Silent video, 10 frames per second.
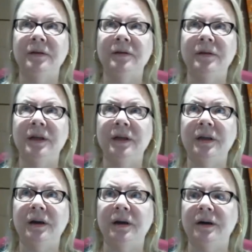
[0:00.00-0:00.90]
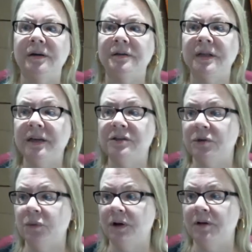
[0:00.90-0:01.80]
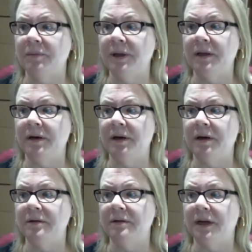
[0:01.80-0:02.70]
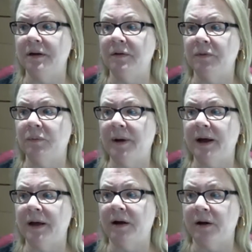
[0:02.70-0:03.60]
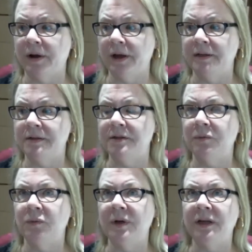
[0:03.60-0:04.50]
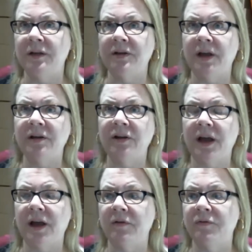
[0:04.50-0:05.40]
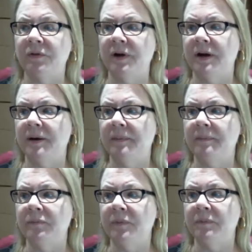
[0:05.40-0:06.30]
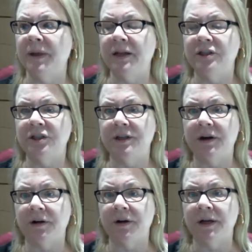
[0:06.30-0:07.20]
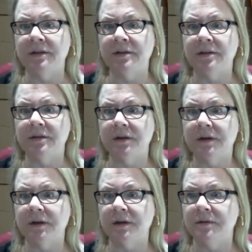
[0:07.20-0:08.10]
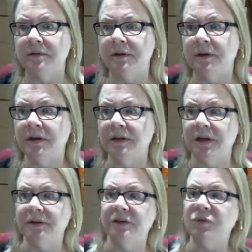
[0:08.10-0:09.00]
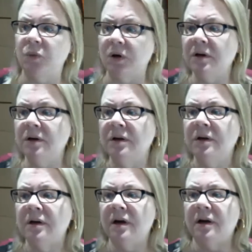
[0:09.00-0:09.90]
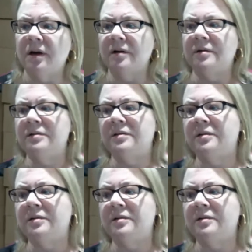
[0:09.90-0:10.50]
Yes, the work can be done by RNs. We tend to have PhD RNs conduct this work. I